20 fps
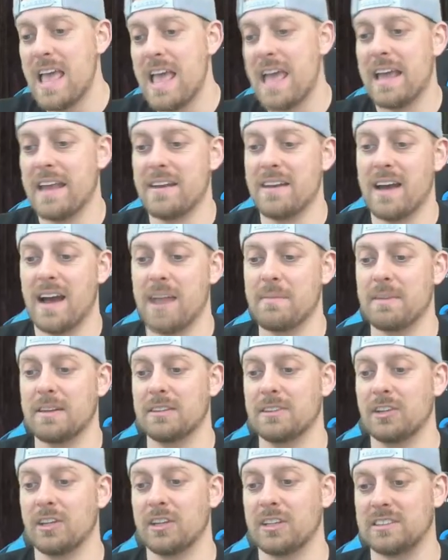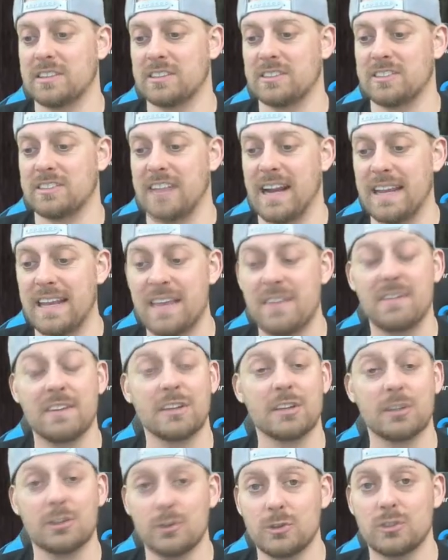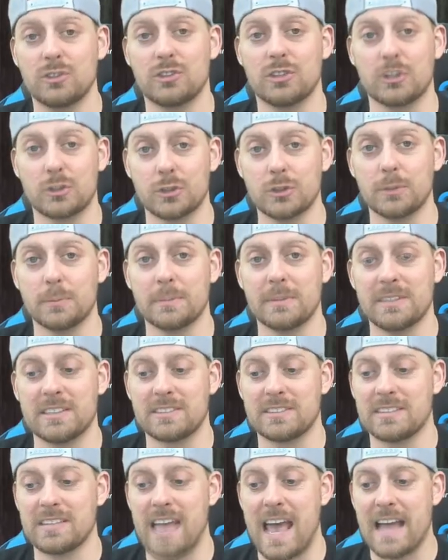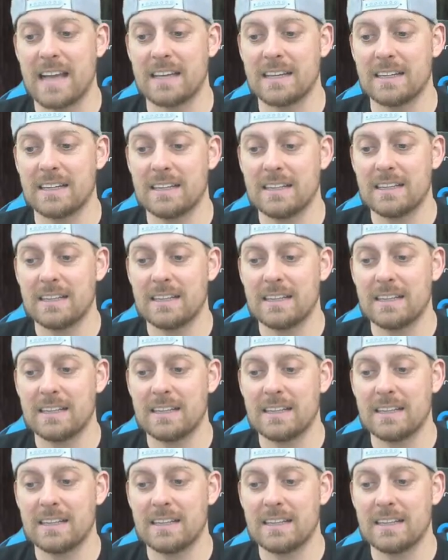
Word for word: And I mean, look at this. Did I even lose a troop in this attack?